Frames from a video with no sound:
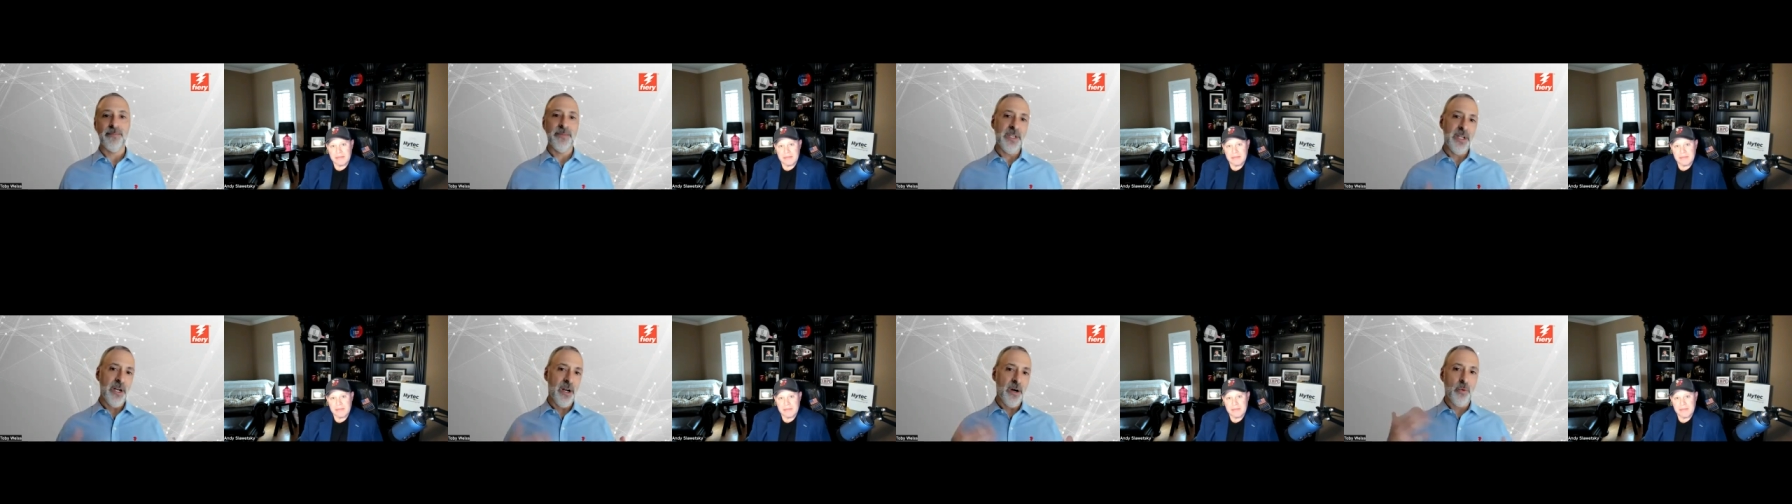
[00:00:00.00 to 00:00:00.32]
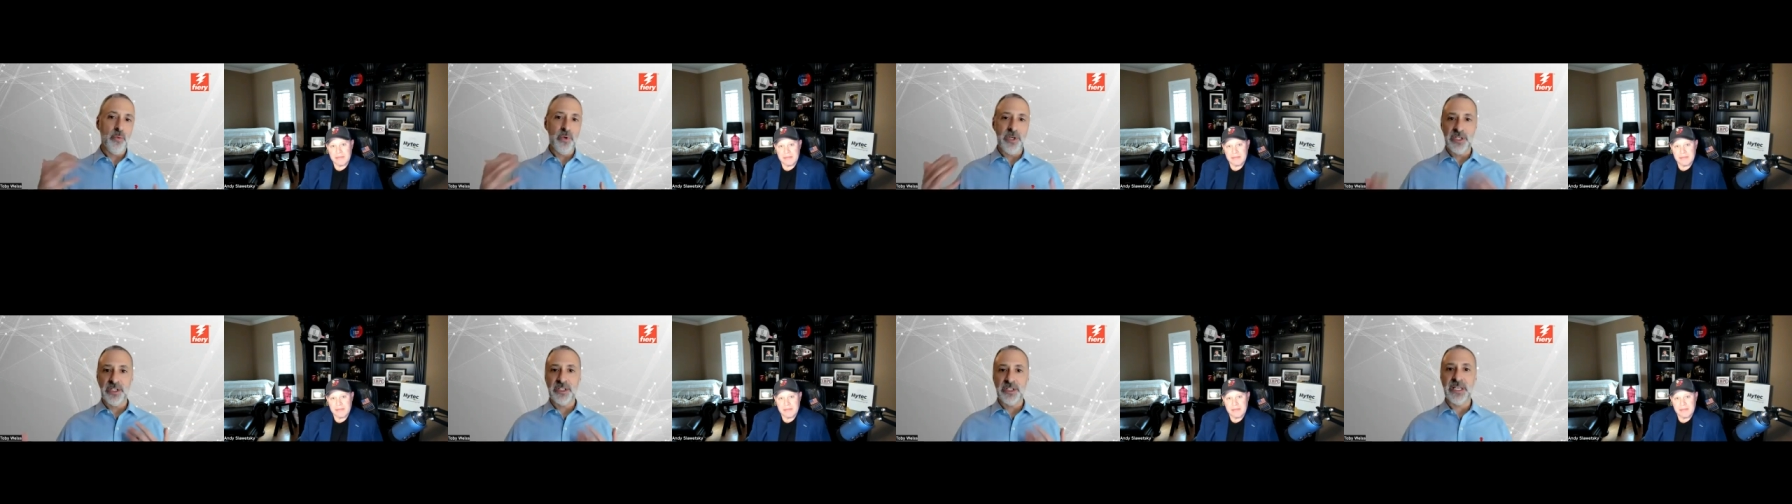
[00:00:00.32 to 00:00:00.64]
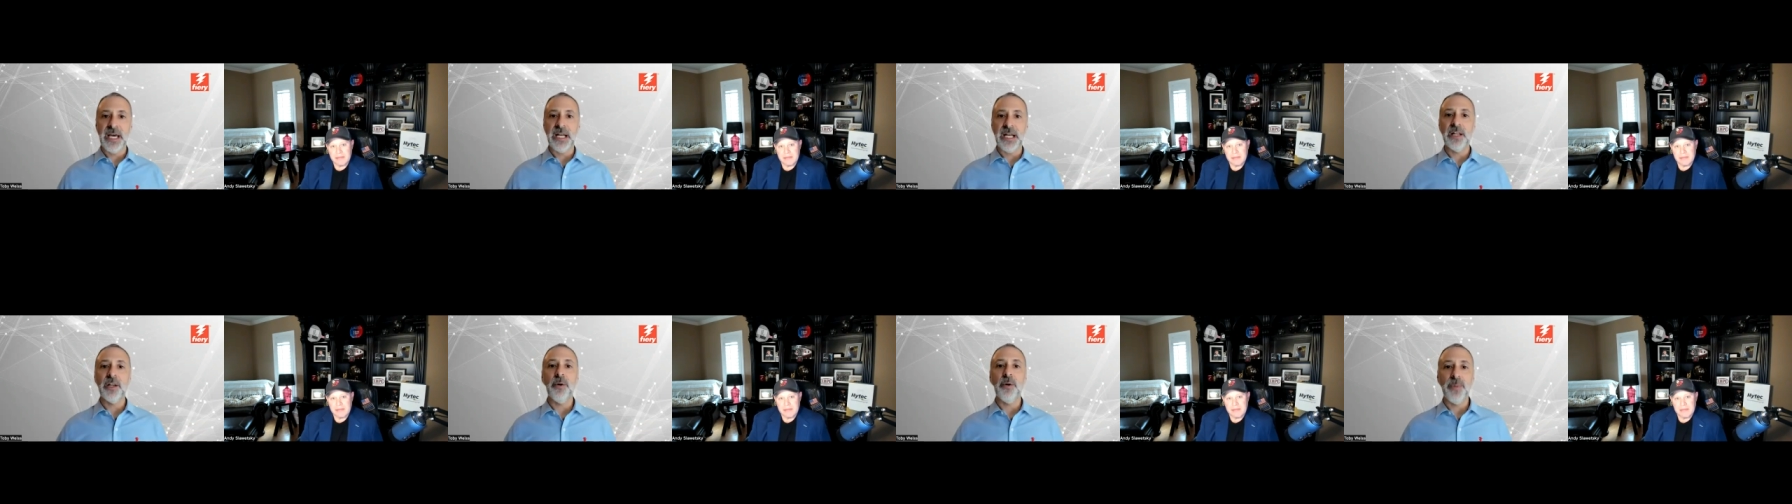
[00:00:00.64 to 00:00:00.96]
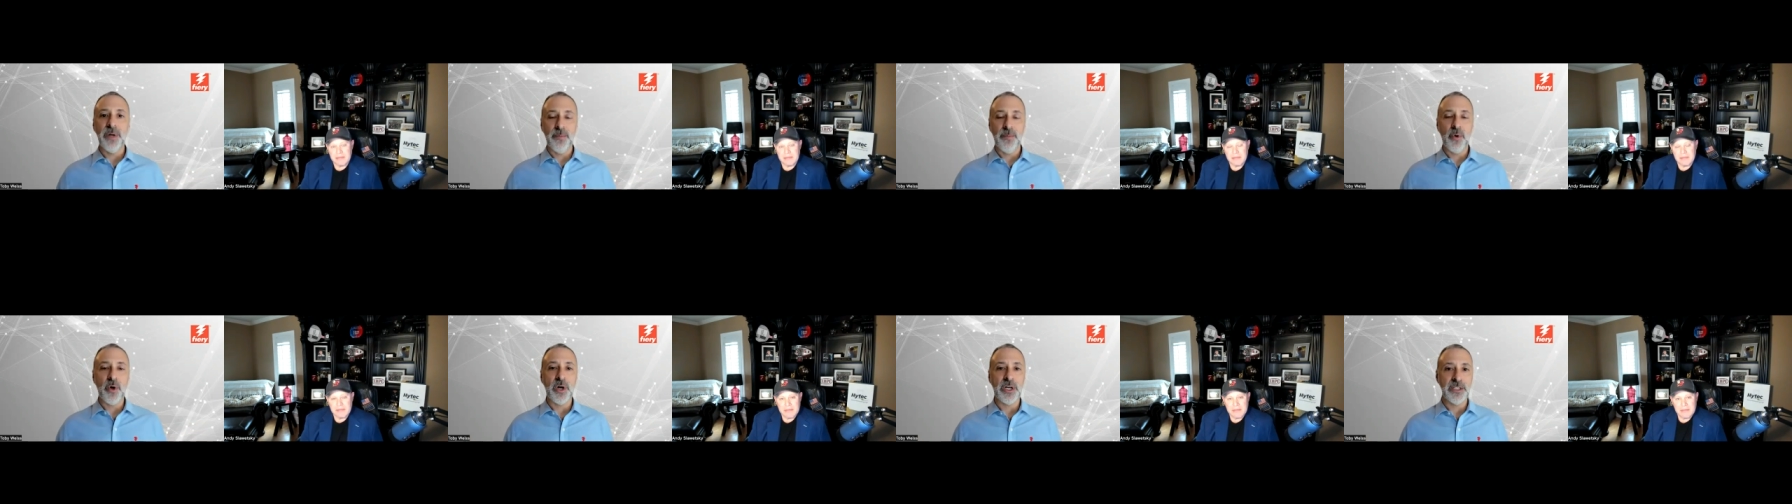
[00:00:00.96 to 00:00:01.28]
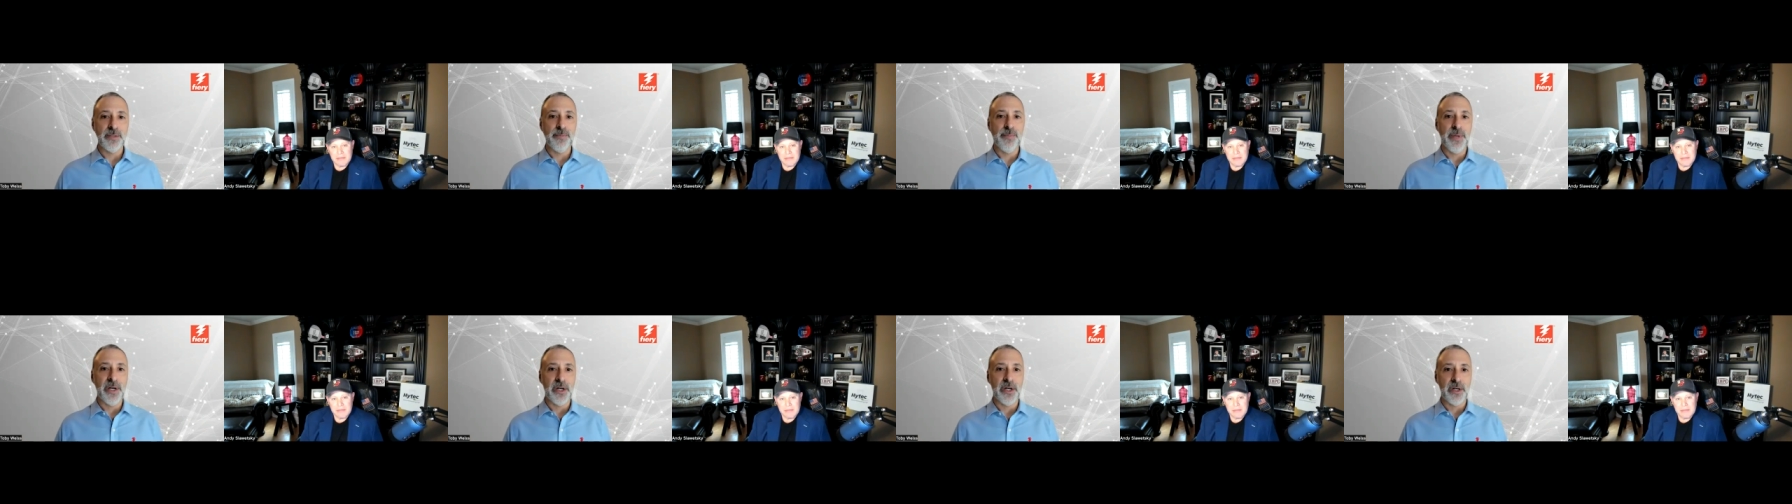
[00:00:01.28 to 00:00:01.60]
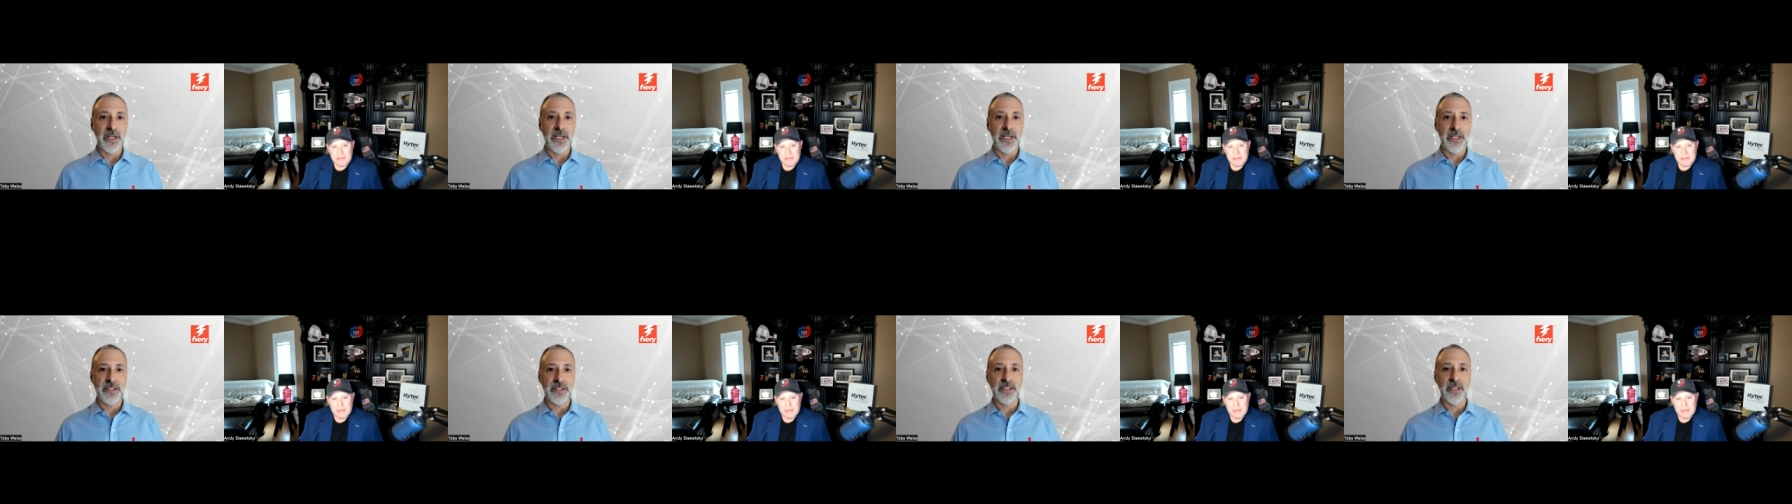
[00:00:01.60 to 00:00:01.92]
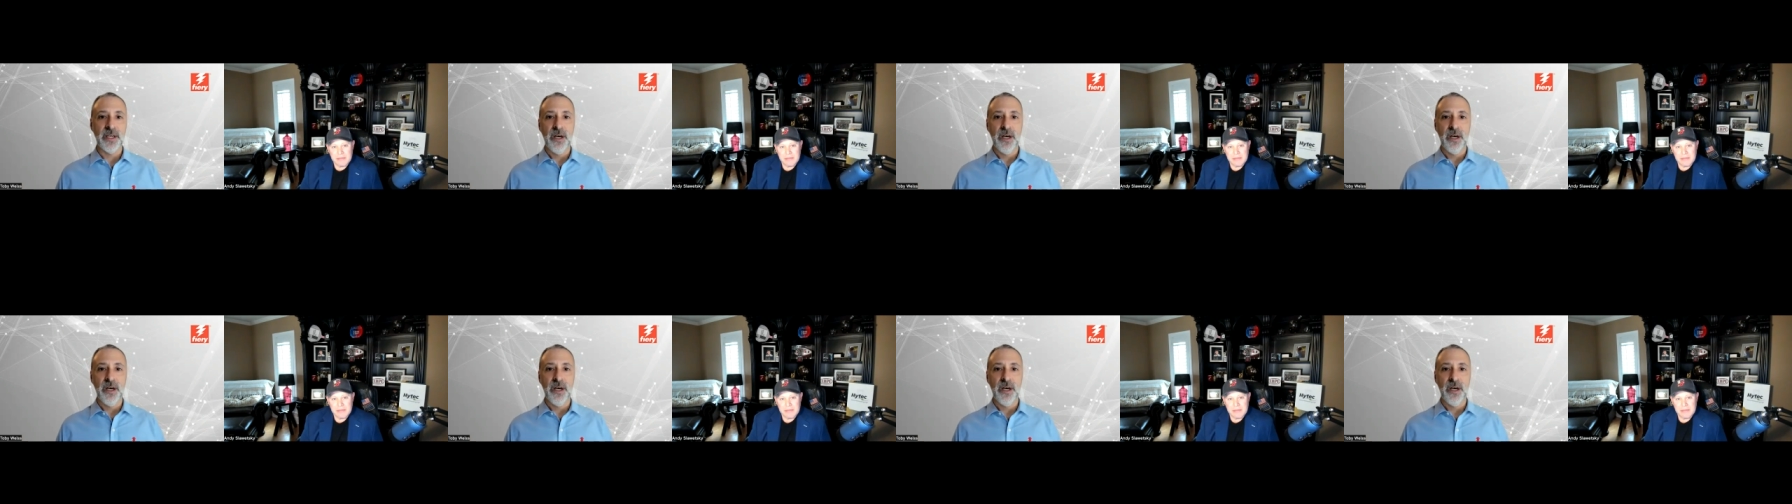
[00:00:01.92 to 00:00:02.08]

we just get a little bit more experience.